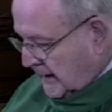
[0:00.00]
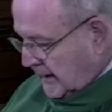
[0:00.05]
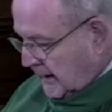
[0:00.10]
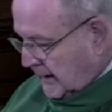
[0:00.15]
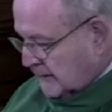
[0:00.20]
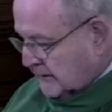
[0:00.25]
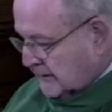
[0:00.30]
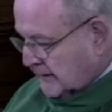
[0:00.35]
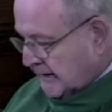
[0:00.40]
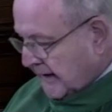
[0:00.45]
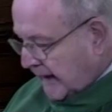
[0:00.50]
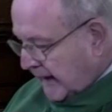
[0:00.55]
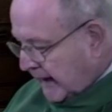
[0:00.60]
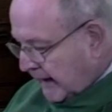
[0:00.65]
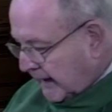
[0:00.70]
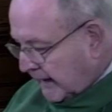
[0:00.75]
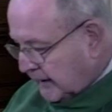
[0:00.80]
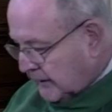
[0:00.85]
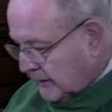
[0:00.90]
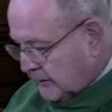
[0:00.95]

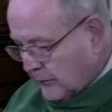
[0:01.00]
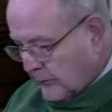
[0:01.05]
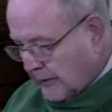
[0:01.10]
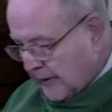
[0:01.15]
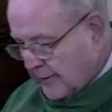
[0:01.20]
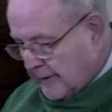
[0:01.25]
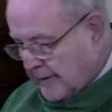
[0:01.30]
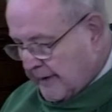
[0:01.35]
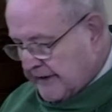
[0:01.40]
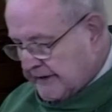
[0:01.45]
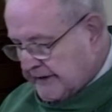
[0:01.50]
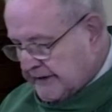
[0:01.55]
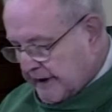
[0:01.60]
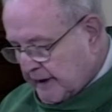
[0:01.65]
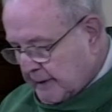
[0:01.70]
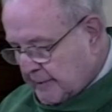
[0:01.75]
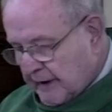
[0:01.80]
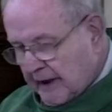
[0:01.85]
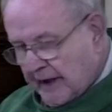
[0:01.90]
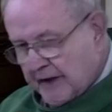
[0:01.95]
Today, we have been
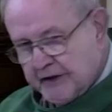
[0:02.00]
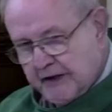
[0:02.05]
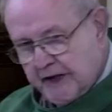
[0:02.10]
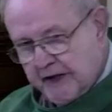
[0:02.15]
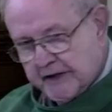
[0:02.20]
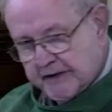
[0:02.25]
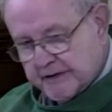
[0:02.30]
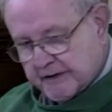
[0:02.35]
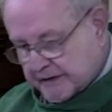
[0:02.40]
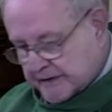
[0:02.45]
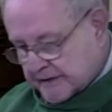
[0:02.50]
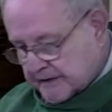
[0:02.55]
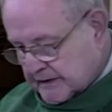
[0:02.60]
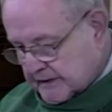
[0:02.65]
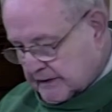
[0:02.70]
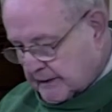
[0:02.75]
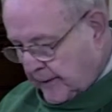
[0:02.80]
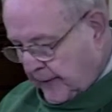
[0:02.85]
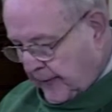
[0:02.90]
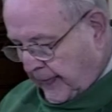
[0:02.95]
sent by Jesus
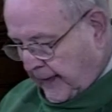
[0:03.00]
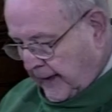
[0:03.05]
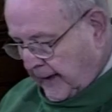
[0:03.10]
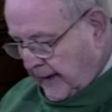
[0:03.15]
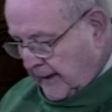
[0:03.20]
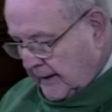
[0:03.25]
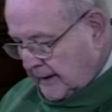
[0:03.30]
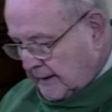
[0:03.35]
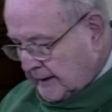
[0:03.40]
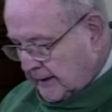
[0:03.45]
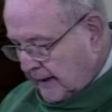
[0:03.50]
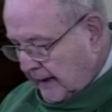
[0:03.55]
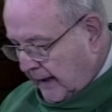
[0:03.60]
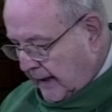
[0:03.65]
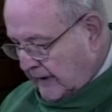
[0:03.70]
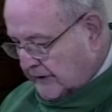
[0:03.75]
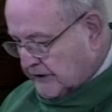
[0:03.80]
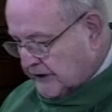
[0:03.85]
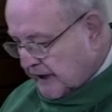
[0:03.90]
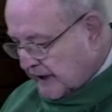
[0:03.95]
to
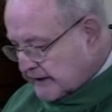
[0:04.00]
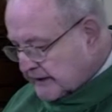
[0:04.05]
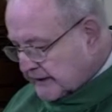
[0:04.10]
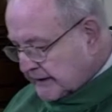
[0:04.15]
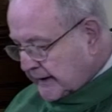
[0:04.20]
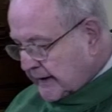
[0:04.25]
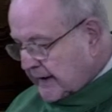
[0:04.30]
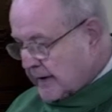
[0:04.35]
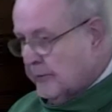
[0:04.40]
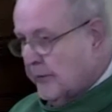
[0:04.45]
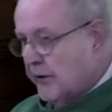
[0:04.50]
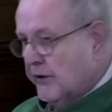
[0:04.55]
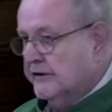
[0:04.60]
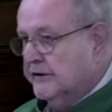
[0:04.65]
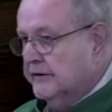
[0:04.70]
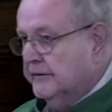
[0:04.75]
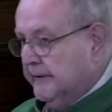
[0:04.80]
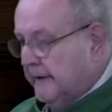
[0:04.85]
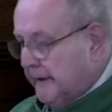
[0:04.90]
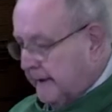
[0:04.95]
act justly and
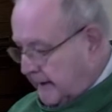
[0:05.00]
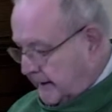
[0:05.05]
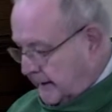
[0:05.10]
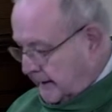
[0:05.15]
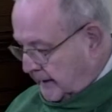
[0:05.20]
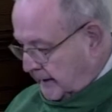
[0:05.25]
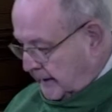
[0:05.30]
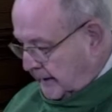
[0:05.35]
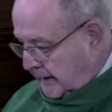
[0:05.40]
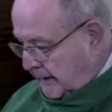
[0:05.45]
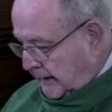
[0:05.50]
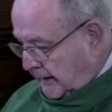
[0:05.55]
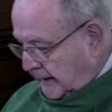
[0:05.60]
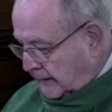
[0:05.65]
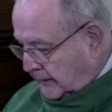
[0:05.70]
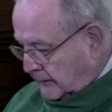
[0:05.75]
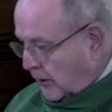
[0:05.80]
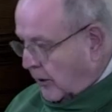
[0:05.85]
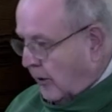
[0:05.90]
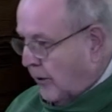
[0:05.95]
mercifully
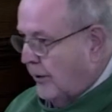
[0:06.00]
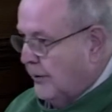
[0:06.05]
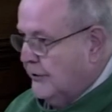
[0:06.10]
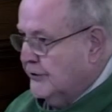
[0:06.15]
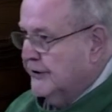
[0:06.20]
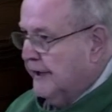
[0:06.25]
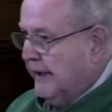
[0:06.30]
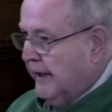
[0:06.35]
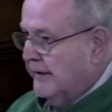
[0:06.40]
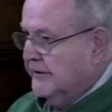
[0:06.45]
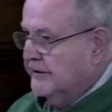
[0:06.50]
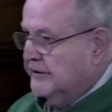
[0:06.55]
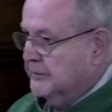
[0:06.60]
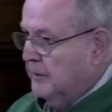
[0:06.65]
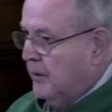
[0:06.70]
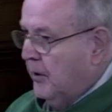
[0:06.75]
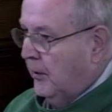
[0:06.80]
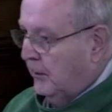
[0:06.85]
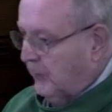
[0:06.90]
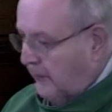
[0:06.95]
in large and
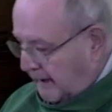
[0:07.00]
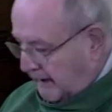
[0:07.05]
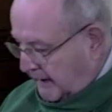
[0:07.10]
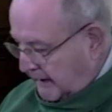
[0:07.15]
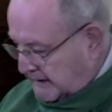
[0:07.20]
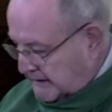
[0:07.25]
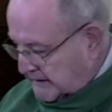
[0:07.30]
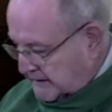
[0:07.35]
small ways.